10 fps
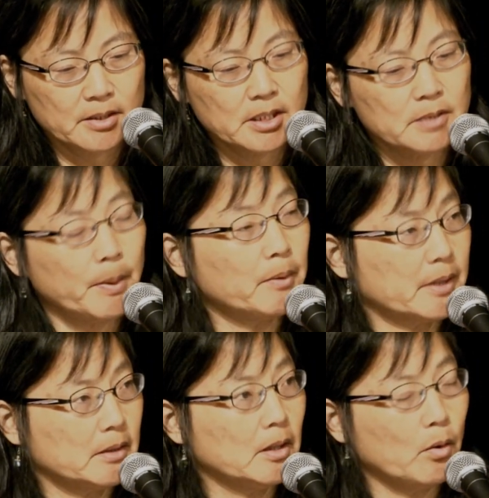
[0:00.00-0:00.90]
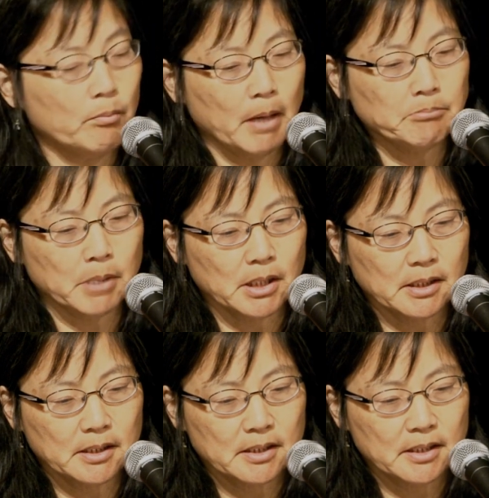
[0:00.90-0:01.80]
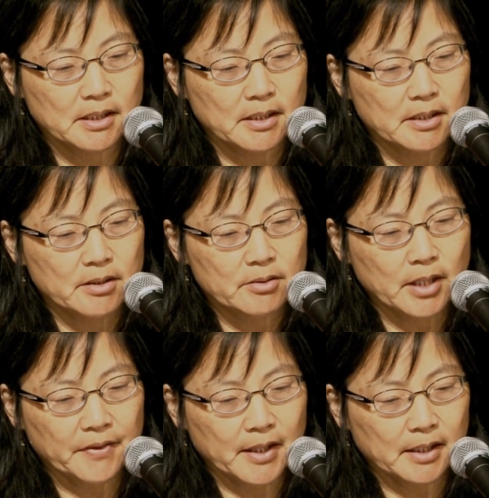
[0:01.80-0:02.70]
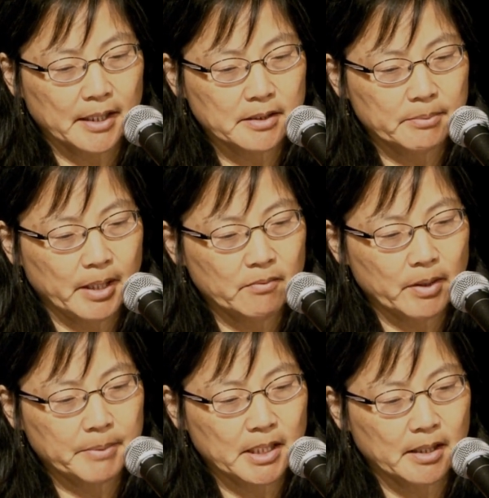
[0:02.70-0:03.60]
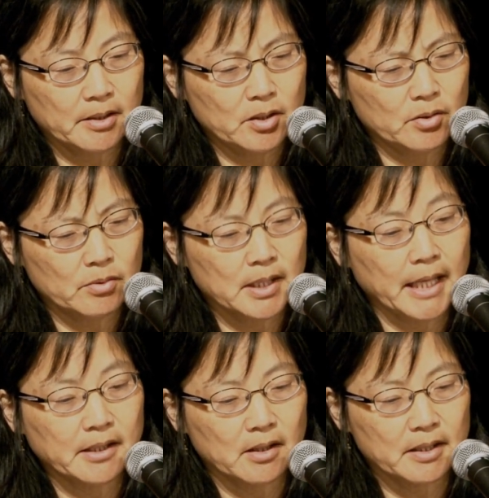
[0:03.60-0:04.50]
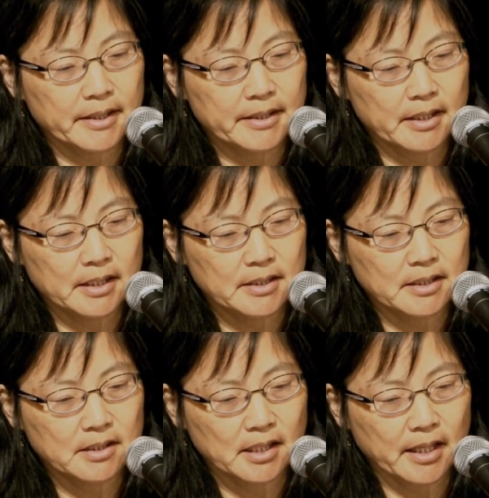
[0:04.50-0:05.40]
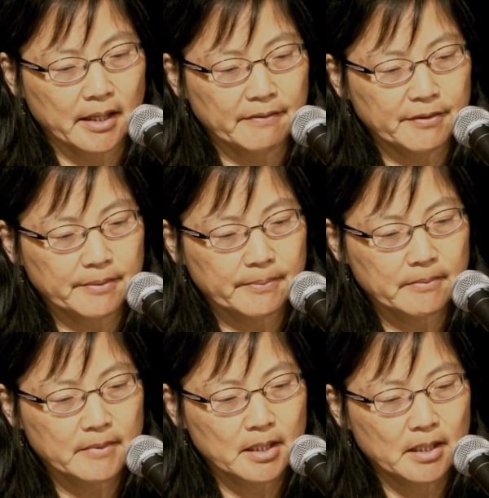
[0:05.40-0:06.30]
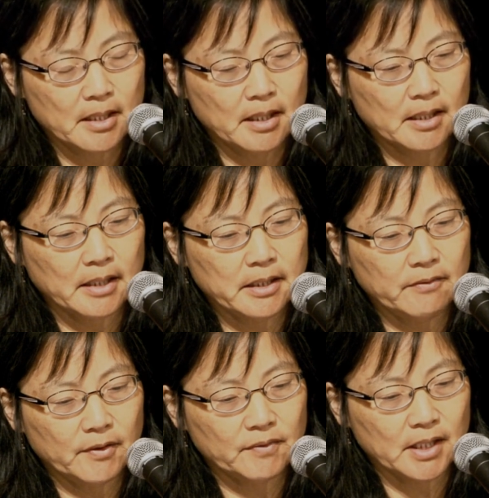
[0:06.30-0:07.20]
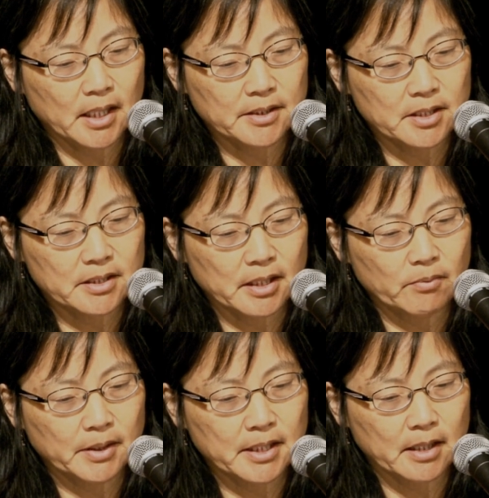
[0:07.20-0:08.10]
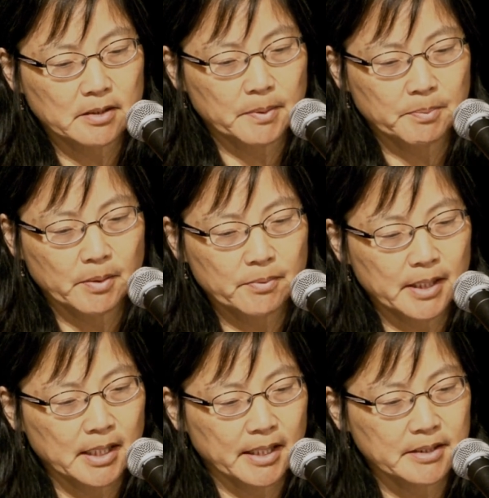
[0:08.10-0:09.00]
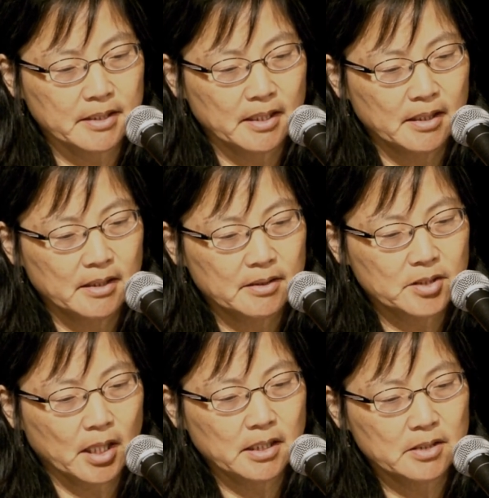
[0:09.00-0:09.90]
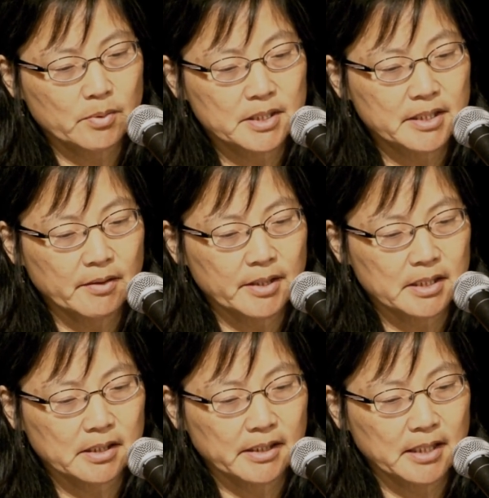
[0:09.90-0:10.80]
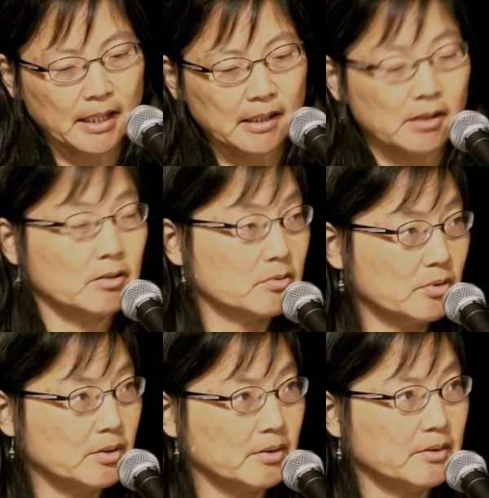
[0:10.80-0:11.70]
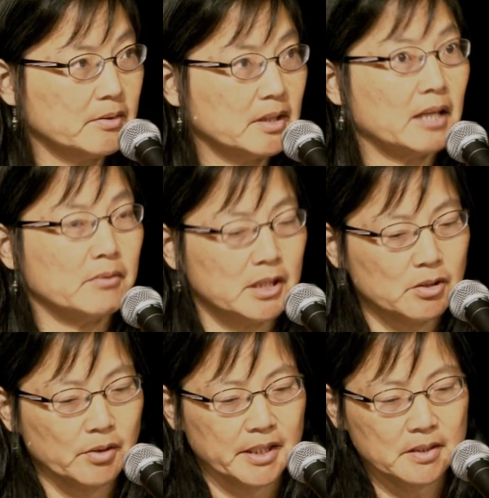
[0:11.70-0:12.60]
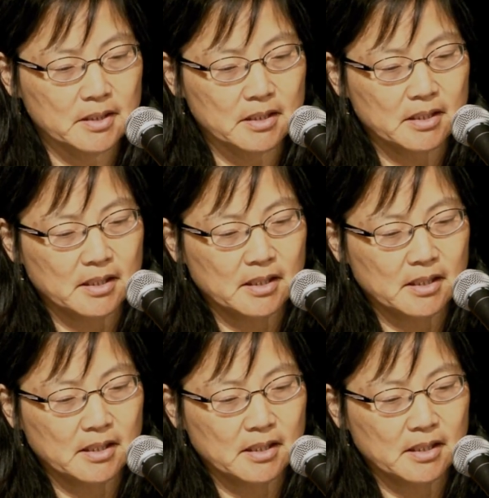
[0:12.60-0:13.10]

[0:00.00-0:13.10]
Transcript: She spoke in a low mumble. Nothing like Tibetan women I knew, light-hearted and easy to laugh. In 1959, she said, when townspeople realized the Chinese were seriously taking control, they rejoiced.